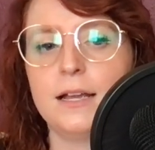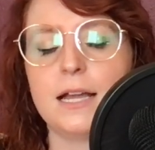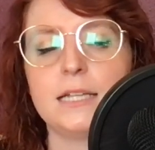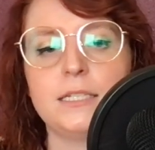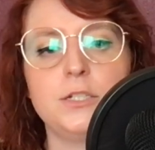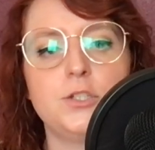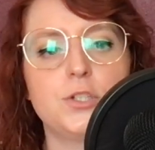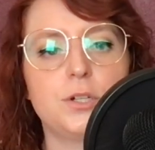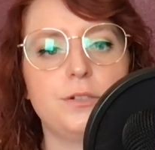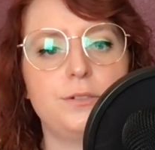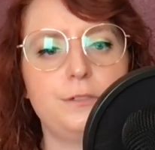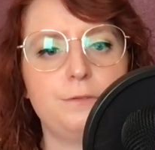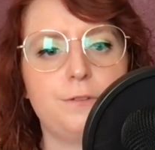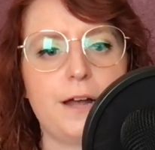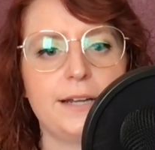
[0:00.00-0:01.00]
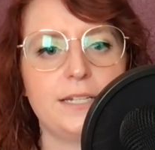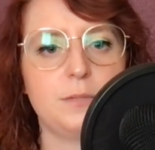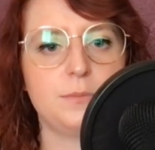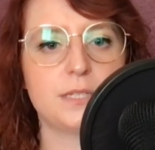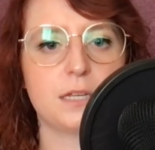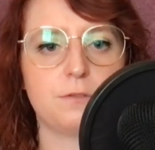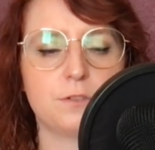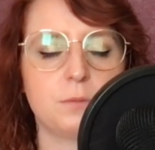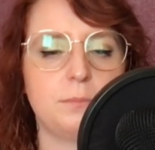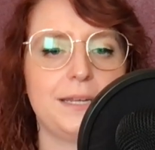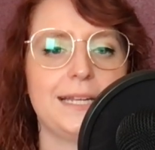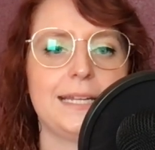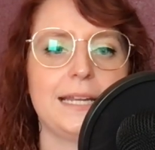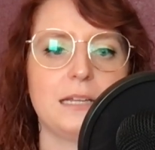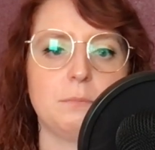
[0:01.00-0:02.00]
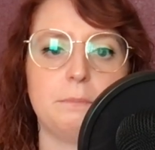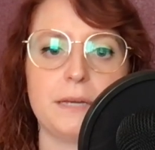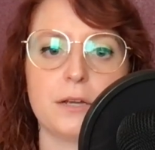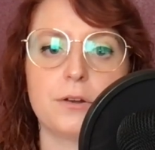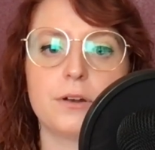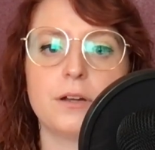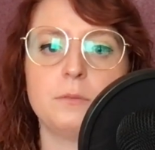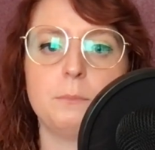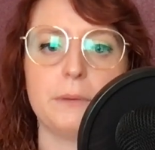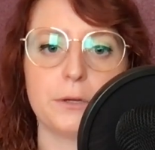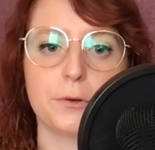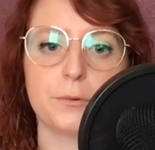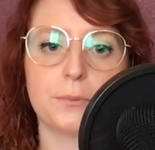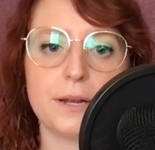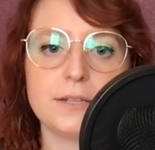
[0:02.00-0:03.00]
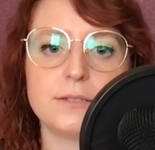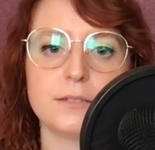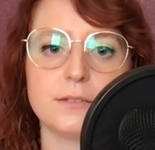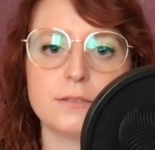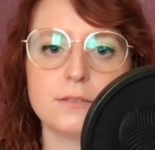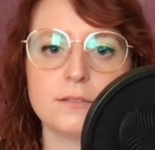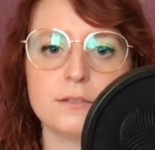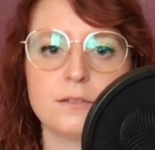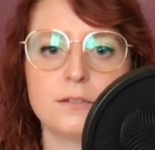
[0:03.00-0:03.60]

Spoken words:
and he started to find himself competing in bigger and bigger races.